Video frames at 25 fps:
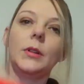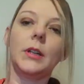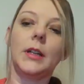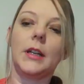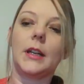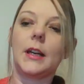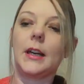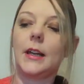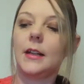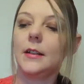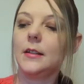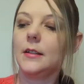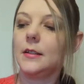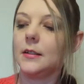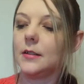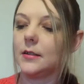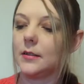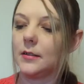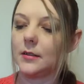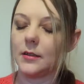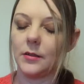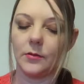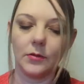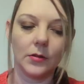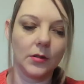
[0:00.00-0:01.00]
weekend.
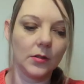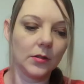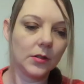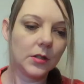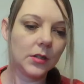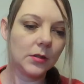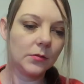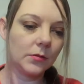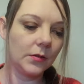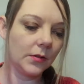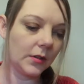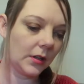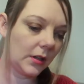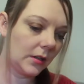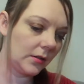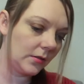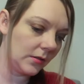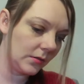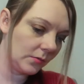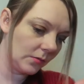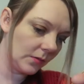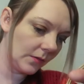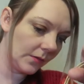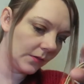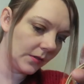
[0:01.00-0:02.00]
So I've got two of
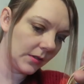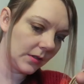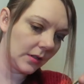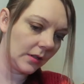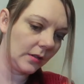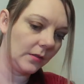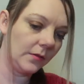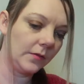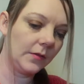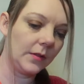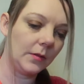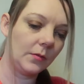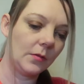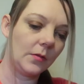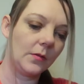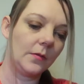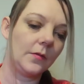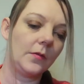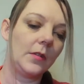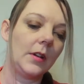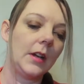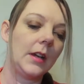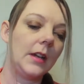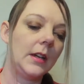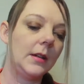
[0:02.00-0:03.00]
those, one for Sophie, one
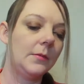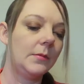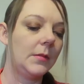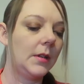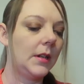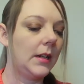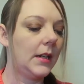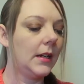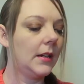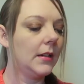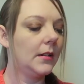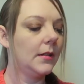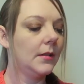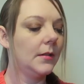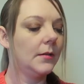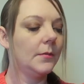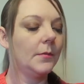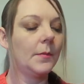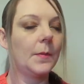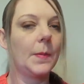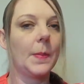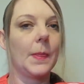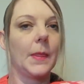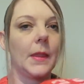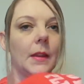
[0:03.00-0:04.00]
for Amy.
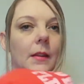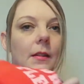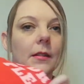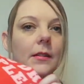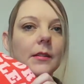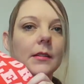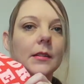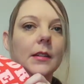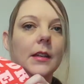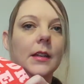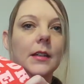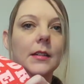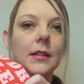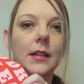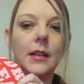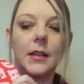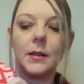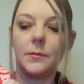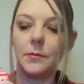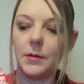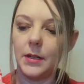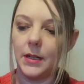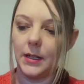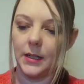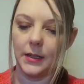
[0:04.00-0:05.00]
There's
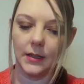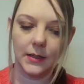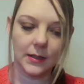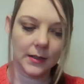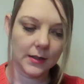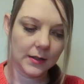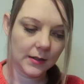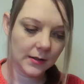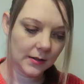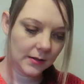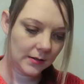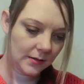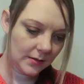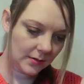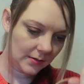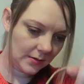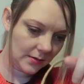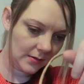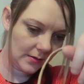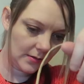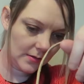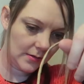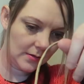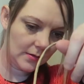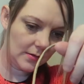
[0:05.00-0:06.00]
Amy's.
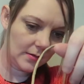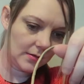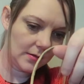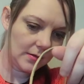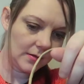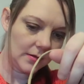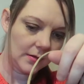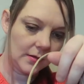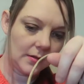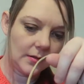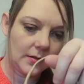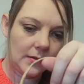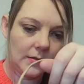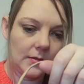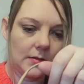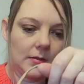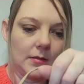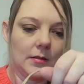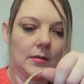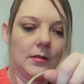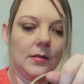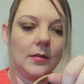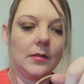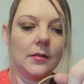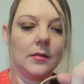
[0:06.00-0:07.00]

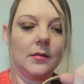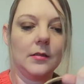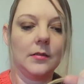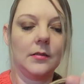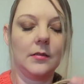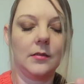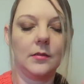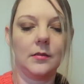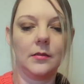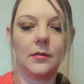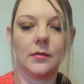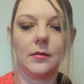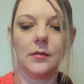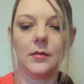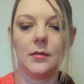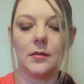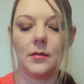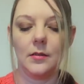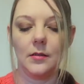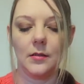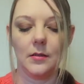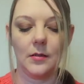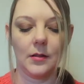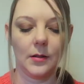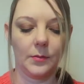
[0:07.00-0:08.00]

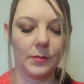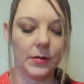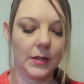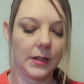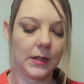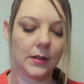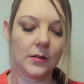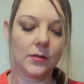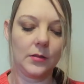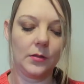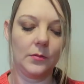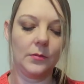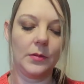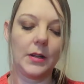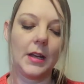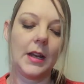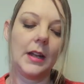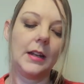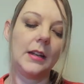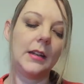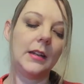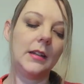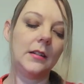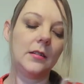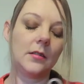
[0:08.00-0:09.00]
I picked up
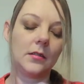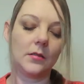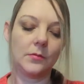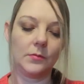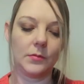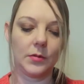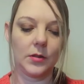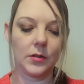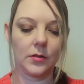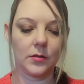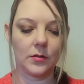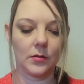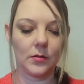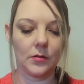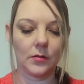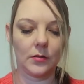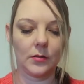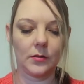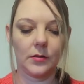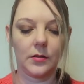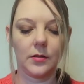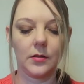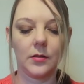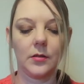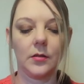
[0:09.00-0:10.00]
Ellie some
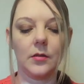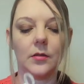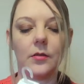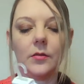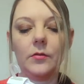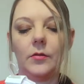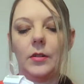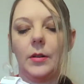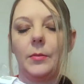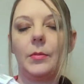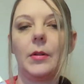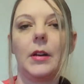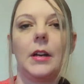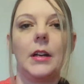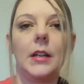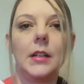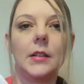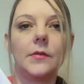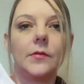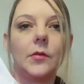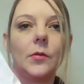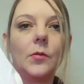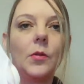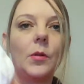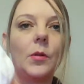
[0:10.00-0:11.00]
socks, 3 pairs for